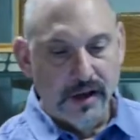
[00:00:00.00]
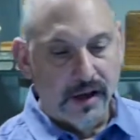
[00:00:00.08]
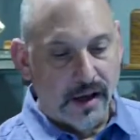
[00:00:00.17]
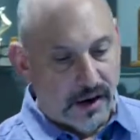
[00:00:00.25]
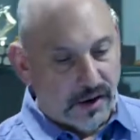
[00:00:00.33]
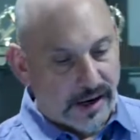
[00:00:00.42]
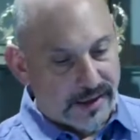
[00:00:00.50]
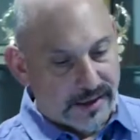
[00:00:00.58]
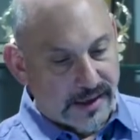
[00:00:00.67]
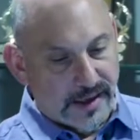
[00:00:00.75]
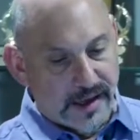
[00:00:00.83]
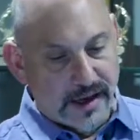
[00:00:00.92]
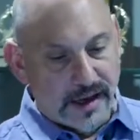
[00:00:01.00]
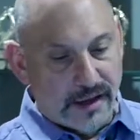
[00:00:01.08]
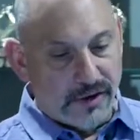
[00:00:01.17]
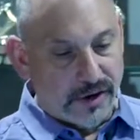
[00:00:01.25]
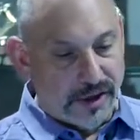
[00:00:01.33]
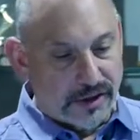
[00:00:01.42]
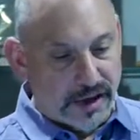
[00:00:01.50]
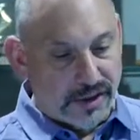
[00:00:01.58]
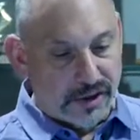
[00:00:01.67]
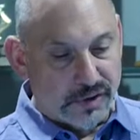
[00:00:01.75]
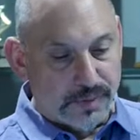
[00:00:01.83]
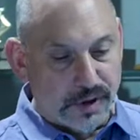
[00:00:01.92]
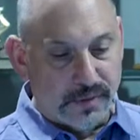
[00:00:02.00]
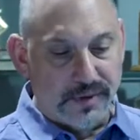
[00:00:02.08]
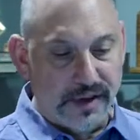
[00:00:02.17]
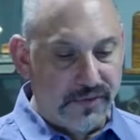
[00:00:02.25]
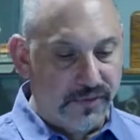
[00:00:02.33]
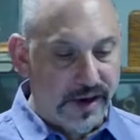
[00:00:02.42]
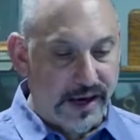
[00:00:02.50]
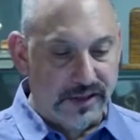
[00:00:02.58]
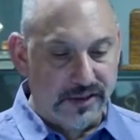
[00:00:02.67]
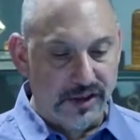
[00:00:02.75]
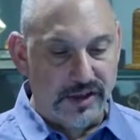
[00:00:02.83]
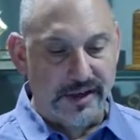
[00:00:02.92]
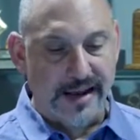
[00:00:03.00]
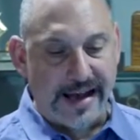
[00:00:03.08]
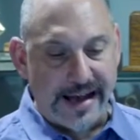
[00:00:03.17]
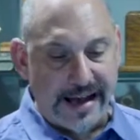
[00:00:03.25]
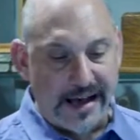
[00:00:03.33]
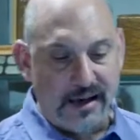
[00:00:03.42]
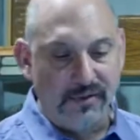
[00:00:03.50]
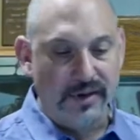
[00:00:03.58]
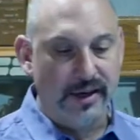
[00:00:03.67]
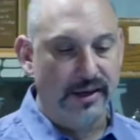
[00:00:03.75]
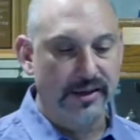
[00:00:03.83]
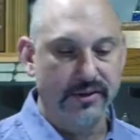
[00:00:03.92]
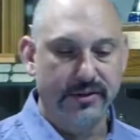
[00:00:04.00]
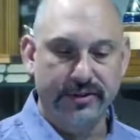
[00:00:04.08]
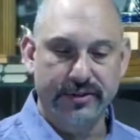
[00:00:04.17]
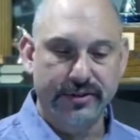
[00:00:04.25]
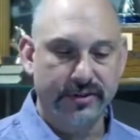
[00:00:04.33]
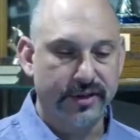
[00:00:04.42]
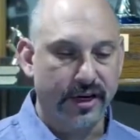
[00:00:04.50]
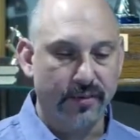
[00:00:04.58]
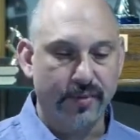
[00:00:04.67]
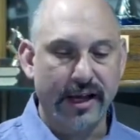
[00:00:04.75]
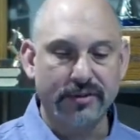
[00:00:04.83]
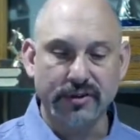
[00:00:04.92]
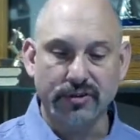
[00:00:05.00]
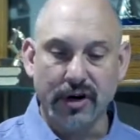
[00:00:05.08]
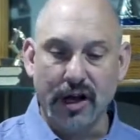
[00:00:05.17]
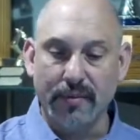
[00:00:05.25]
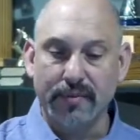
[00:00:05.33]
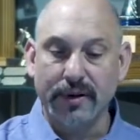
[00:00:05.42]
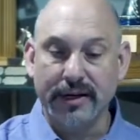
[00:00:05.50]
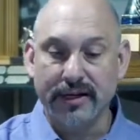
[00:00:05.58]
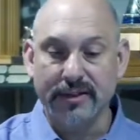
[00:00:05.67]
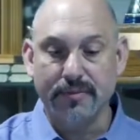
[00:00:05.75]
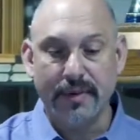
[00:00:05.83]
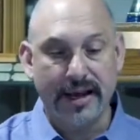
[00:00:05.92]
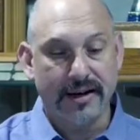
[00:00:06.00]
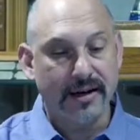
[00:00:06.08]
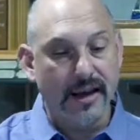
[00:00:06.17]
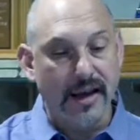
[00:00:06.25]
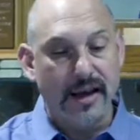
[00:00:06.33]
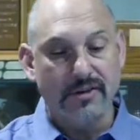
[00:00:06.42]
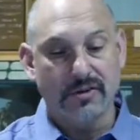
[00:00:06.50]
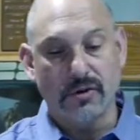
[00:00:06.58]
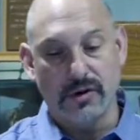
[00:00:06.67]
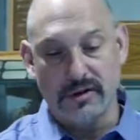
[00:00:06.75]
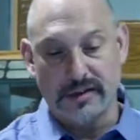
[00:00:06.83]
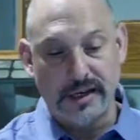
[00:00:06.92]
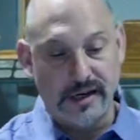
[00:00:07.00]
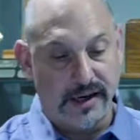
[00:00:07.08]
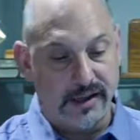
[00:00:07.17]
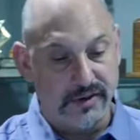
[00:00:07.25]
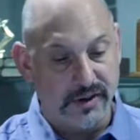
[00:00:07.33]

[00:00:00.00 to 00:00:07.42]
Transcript: All right, other sperm defects you can have is cytoplasmic droplets, bent nets, coiled tails.